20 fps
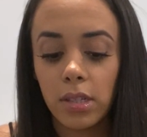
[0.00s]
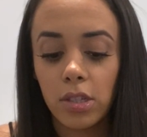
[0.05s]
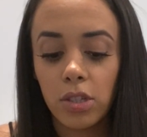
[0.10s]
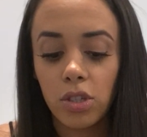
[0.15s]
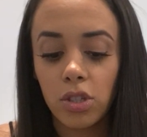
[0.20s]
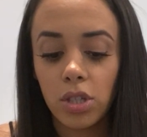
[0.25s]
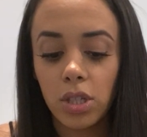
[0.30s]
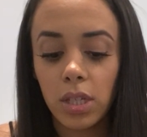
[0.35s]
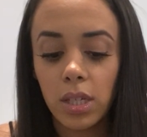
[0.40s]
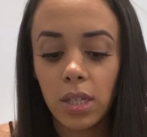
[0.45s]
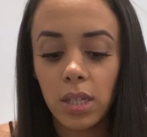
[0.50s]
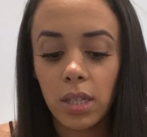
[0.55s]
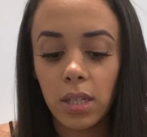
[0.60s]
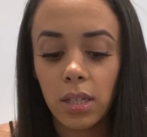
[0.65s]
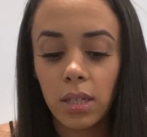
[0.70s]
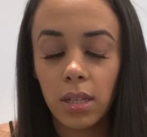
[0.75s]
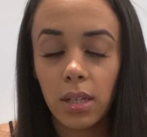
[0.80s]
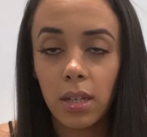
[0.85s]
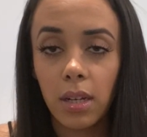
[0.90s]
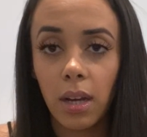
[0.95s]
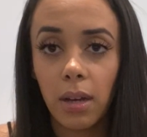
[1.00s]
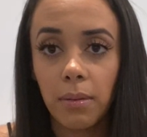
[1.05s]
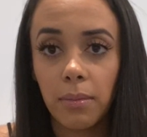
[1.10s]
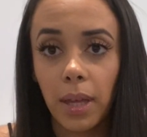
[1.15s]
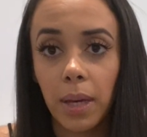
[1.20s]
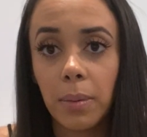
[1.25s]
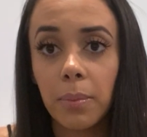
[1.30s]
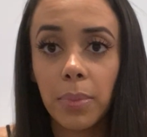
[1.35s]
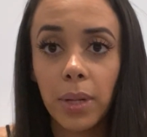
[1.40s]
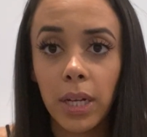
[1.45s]
She, not
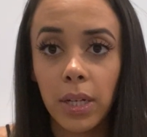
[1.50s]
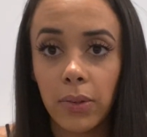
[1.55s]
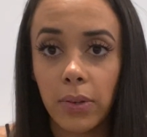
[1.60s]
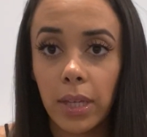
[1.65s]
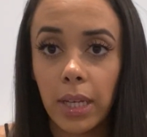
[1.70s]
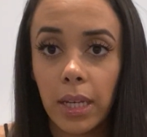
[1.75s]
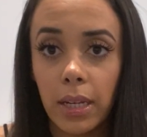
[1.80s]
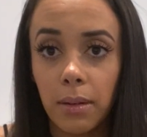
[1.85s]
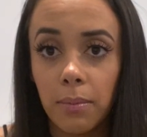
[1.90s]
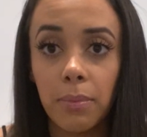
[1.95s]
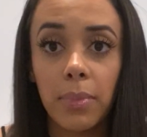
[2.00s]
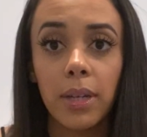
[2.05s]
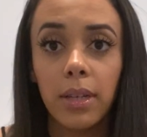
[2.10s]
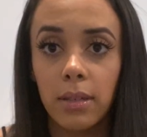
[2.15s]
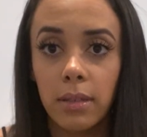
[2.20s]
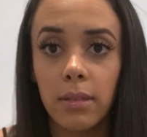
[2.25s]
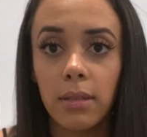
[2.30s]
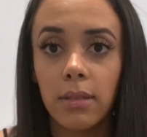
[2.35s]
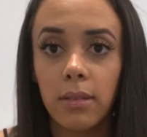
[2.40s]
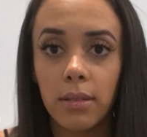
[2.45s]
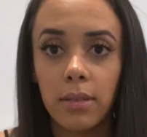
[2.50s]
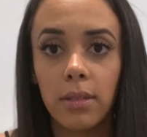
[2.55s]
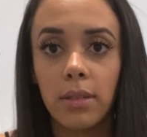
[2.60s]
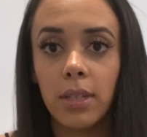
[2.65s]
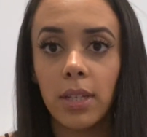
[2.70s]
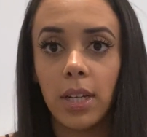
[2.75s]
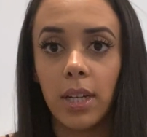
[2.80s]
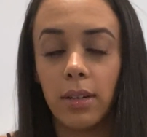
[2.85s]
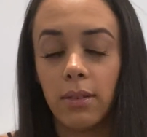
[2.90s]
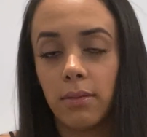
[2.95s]
like blood related, but
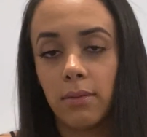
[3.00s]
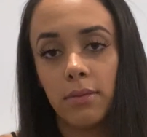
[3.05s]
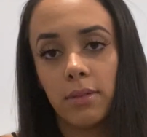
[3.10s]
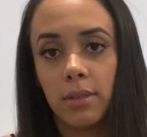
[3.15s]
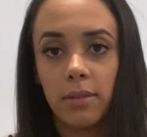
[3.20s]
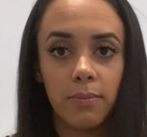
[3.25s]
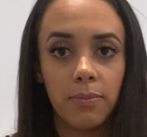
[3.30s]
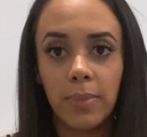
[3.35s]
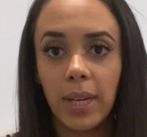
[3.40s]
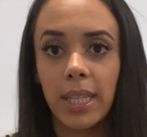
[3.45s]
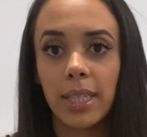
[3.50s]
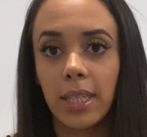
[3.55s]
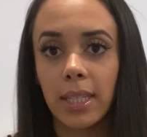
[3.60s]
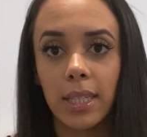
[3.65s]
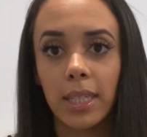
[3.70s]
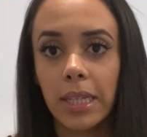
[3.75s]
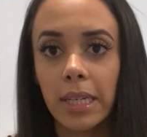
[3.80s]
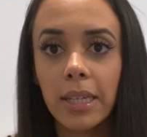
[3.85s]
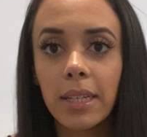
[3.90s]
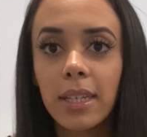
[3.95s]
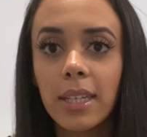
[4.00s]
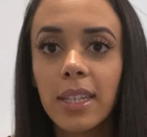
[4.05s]
you know, basically.